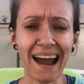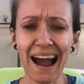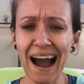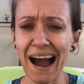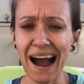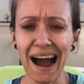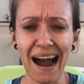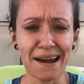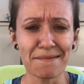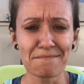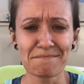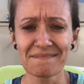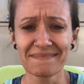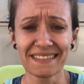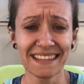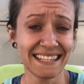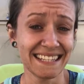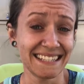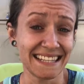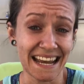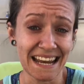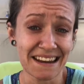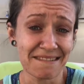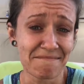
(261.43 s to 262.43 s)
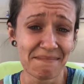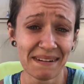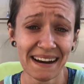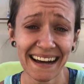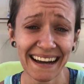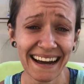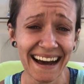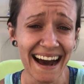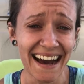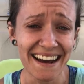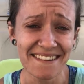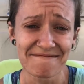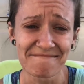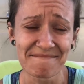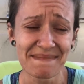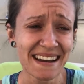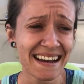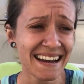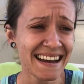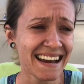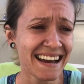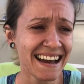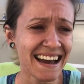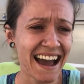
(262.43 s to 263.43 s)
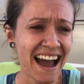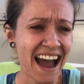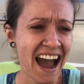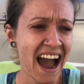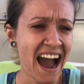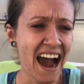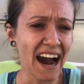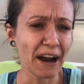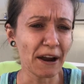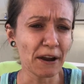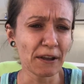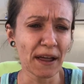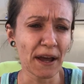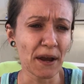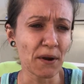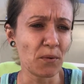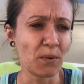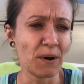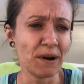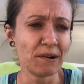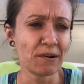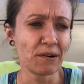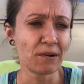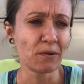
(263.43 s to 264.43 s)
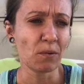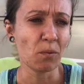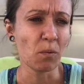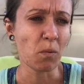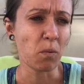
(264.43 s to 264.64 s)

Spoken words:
I'm the same. I wonder